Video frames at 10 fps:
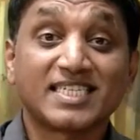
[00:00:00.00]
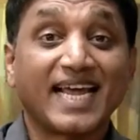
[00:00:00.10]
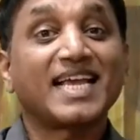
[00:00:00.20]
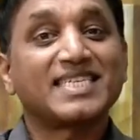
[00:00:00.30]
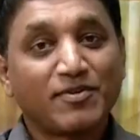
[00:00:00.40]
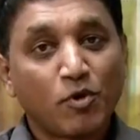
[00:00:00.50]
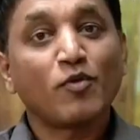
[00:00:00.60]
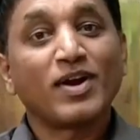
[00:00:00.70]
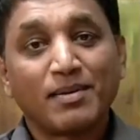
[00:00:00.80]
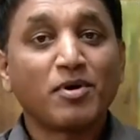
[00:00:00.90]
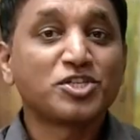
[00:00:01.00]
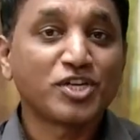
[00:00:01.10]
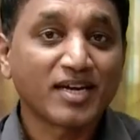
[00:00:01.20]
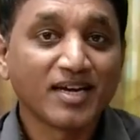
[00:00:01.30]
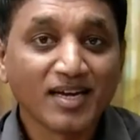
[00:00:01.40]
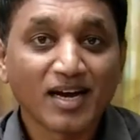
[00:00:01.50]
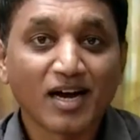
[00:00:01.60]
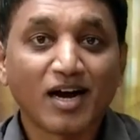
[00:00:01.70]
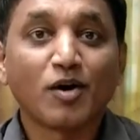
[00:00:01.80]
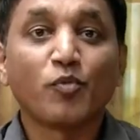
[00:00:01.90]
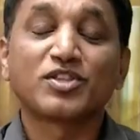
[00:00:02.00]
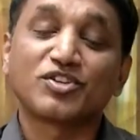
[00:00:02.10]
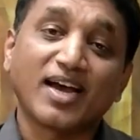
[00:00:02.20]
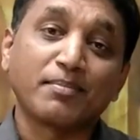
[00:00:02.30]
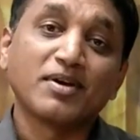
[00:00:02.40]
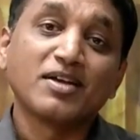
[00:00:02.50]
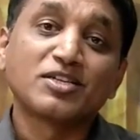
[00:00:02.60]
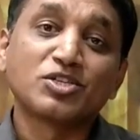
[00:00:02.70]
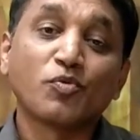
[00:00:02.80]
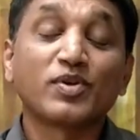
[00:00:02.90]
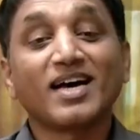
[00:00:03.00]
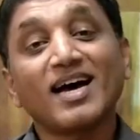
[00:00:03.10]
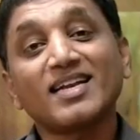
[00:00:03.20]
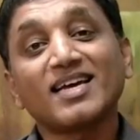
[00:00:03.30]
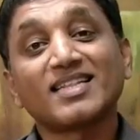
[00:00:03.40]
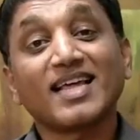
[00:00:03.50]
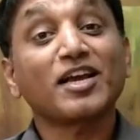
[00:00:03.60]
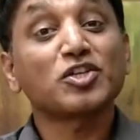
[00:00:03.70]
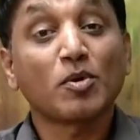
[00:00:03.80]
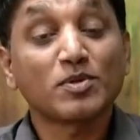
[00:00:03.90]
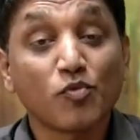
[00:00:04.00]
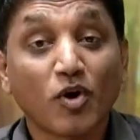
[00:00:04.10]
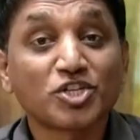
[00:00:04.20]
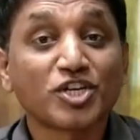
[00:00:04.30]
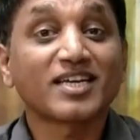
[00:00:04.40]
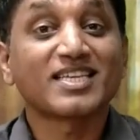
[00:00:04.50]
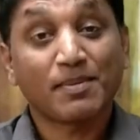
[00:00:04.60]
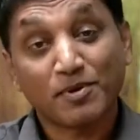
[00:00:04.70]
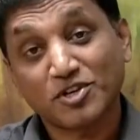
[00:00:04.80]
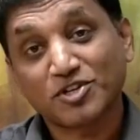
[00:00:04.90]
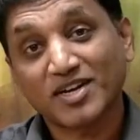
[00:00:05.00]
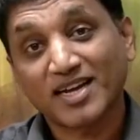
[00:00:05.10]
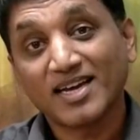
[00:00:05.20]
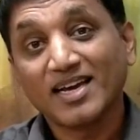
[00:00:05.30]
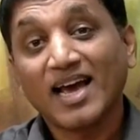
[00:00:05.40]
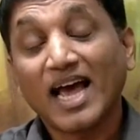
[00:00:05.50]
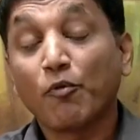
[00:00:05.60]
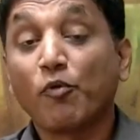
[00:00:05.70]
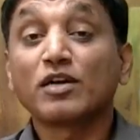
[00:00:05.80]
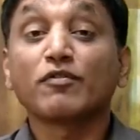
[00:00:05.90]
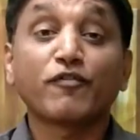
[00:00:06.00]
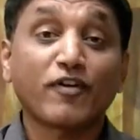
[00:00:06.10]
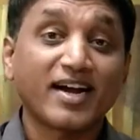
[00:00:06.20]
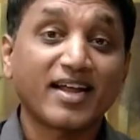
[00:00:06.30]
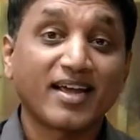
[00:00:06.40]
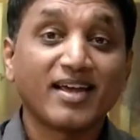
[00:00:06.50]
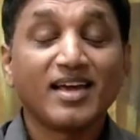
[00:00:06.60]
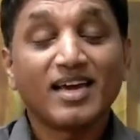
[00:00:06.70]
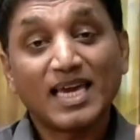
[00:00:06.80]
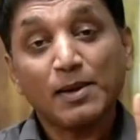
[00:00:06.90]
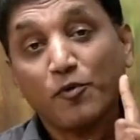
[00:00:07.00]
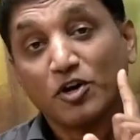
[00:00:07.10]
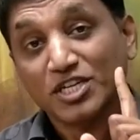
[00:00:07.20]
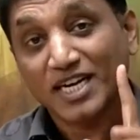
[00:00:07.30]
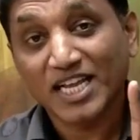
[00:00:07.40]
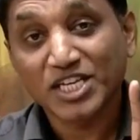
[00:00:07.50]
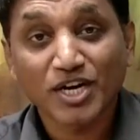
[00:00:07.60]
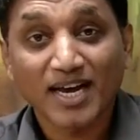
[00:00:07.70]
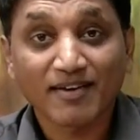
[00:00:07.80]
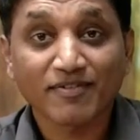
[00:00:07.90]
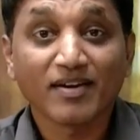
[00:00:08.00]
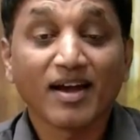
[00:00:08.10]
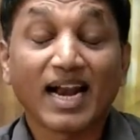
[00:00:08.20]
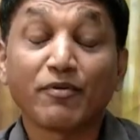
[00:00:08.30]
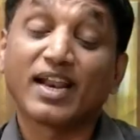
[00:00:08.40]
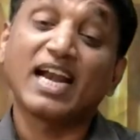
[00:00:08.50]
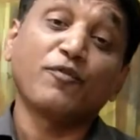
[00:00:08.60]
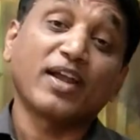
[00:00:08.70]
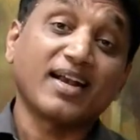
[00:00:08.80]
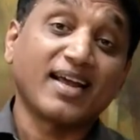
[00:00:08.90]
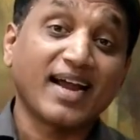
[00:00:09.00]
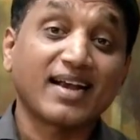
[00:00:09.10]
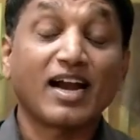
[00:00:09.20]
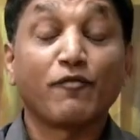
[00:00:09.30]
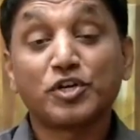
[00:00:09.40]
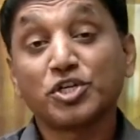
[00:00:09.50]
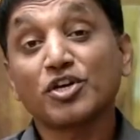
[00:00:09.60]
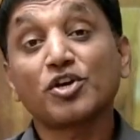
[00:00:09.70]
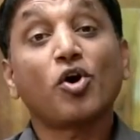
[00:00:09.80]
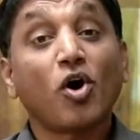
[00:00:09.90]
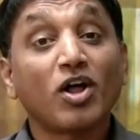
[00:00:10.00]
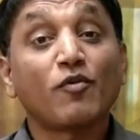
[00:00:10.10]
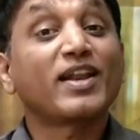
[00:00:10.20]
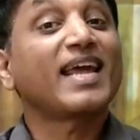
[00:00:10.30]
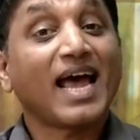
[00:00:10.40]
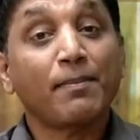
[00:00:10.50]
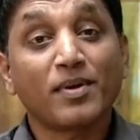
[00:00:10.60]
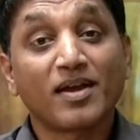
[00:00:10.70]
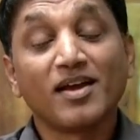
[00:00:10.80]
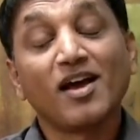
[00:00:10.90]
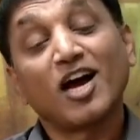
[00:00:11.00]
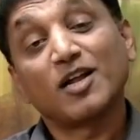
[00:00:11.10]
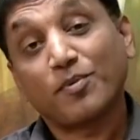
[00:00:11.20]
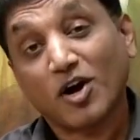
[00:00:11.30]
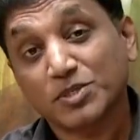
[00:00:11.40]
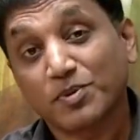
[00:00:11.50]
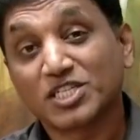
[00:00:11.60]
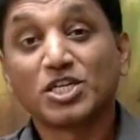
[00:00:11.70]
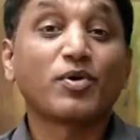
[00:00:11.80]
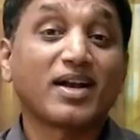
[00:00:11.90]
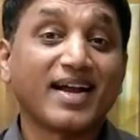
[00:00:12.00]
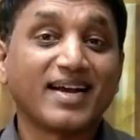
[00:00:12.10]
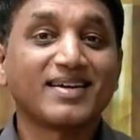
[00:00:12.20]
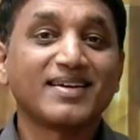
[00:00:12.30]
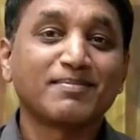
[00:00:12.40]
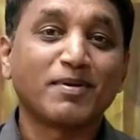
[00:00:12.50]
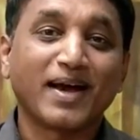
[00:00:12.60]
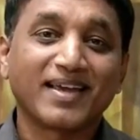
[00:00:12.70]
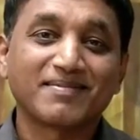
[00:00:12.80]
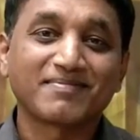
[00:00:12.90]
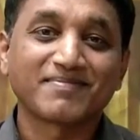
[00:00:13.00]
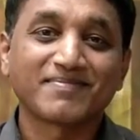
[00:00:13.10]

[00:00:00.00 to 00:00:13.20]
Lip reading: tech is evolving and emerging with time. So with that, thank you so much for watching this episode today. Have a wonderful Friday. Keep watching TGIF. Have a great weekend ahead, and wishing you all a very happy and a prosperous new year ahead. Bye-bye.